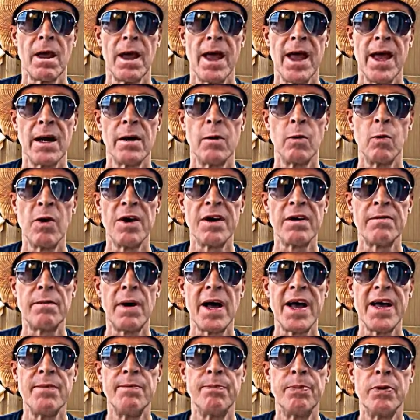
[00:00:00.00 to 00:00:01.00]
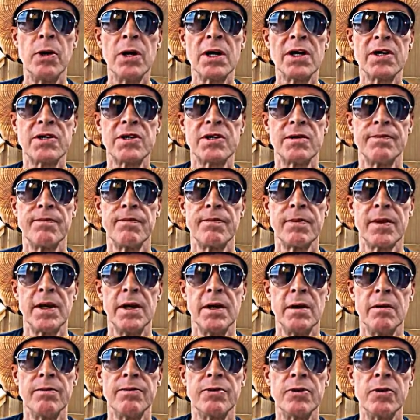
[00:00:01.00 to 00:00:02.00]
And one of my books
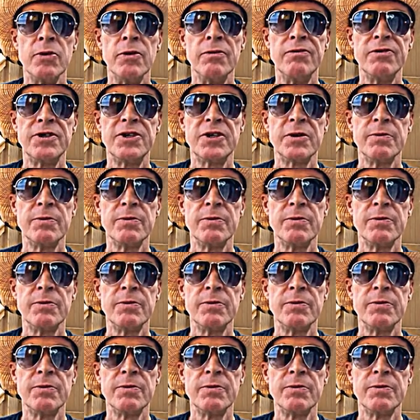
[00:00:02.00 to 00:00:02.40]
proved